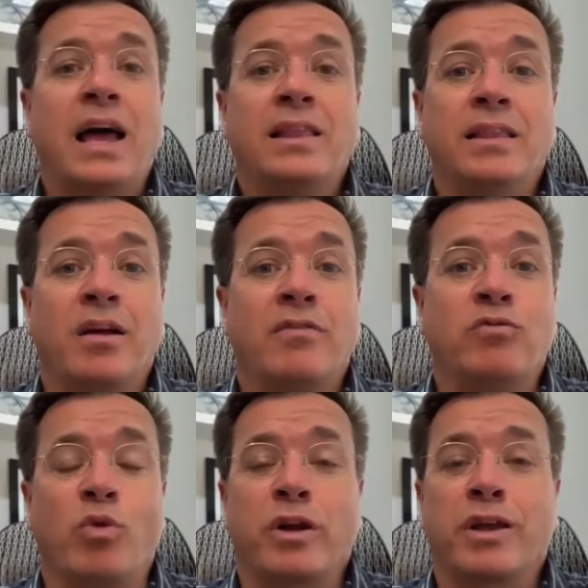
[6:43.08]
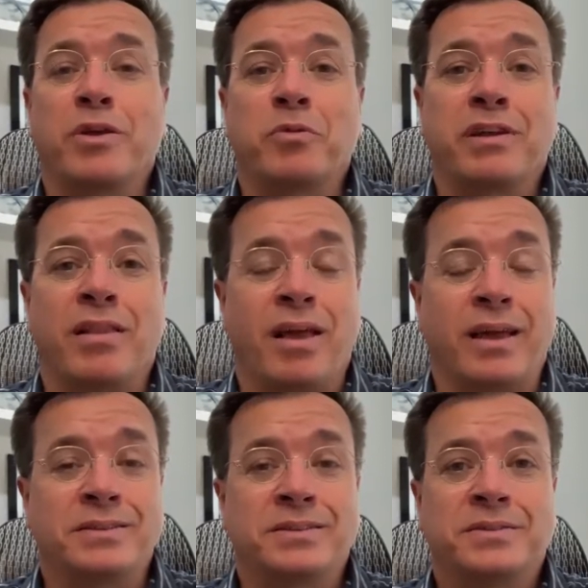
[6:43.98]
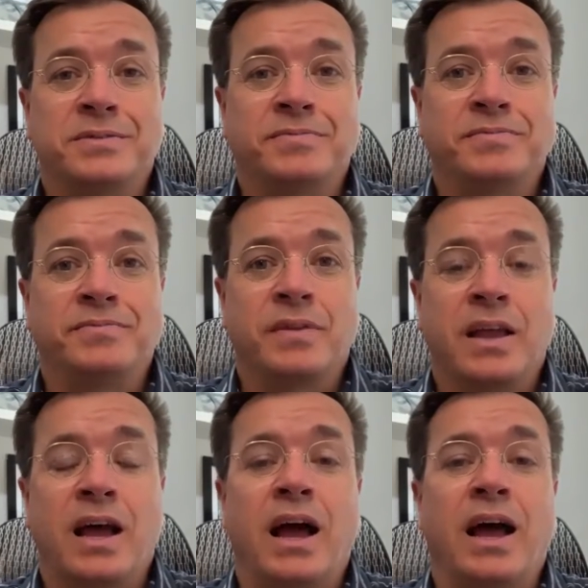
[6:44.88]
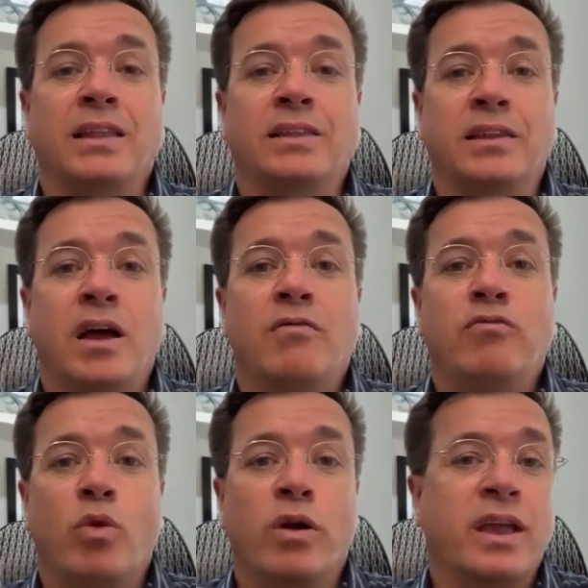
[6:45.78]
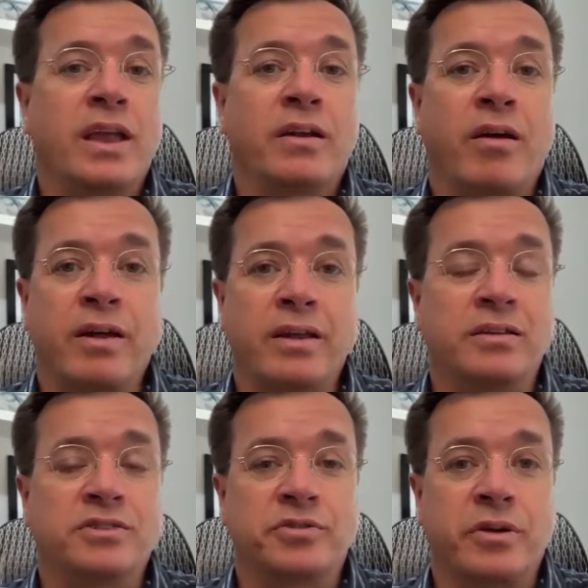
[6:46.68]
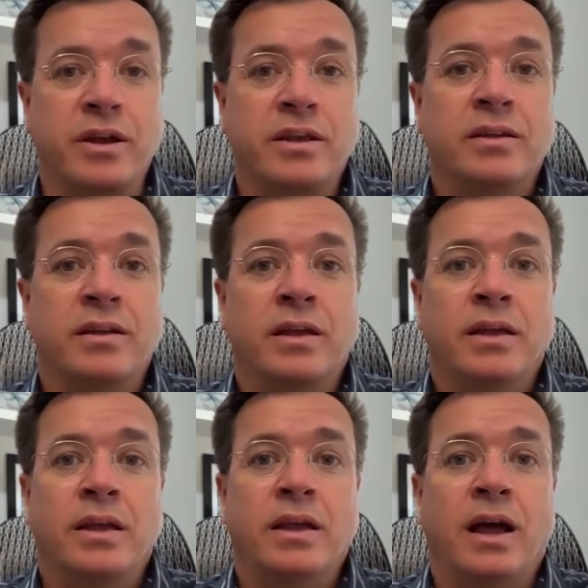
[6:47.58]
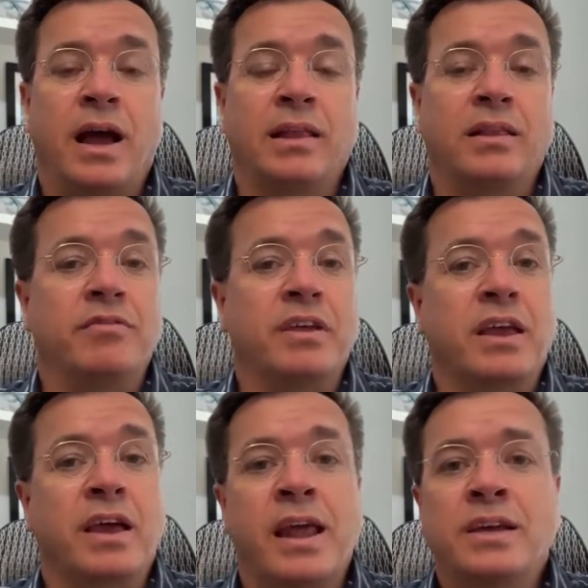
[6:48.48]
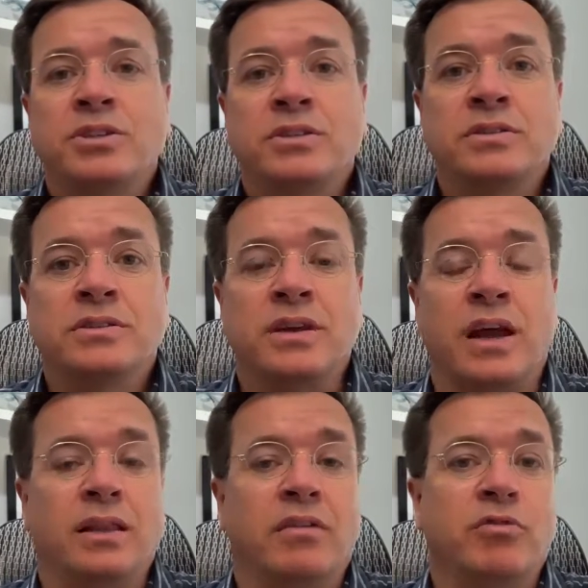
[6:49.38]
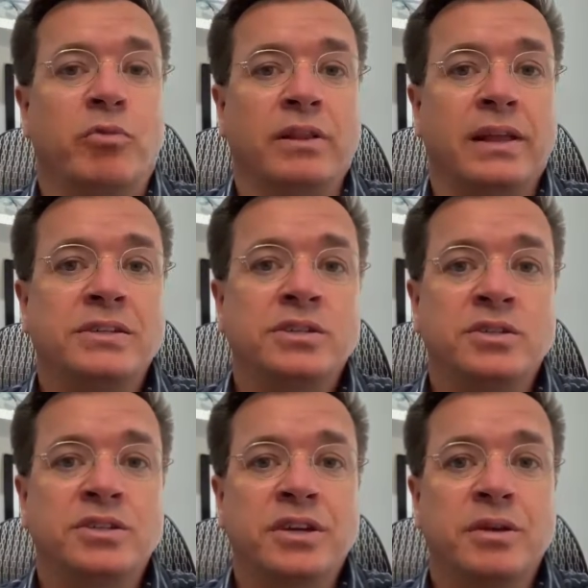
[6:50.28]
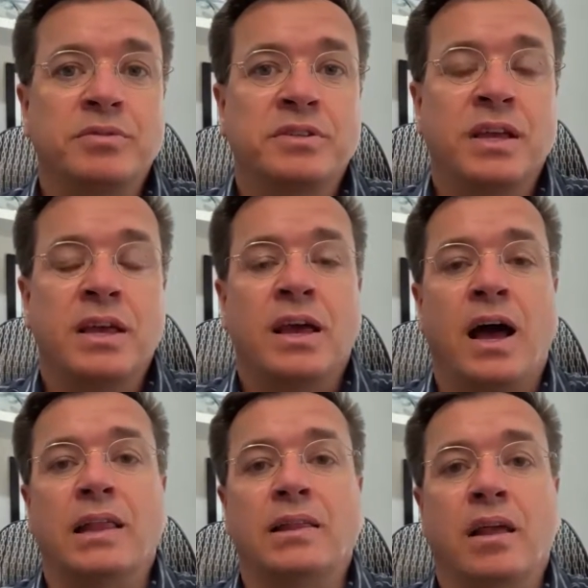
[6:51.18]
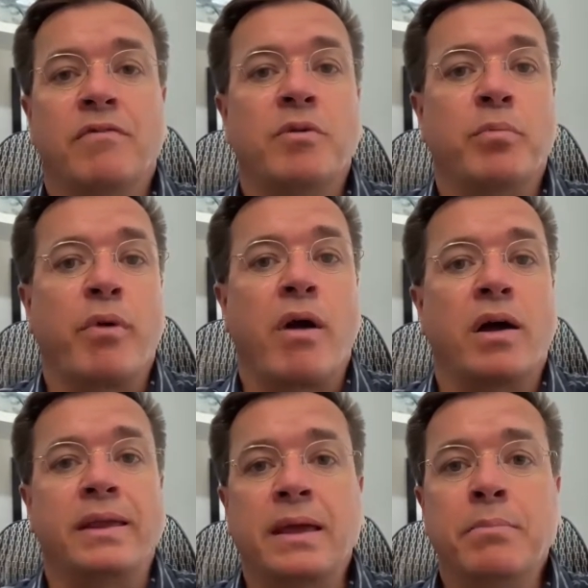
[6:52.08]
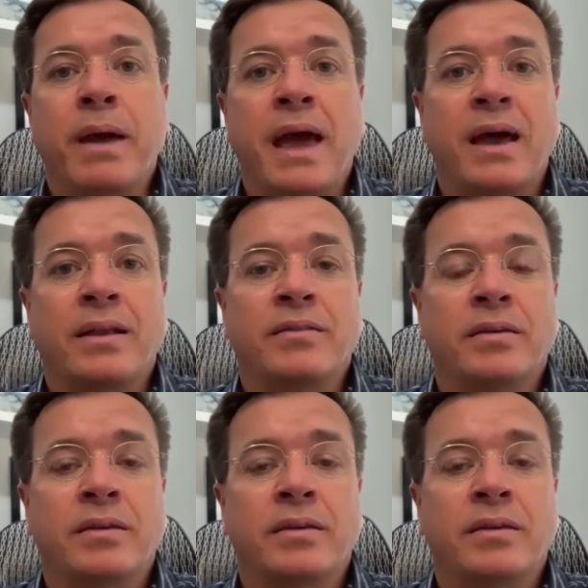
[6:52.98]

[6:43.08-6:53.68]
love working with clients. I love working in our industry. I love the connections. I love the relationships. I love the broad impact.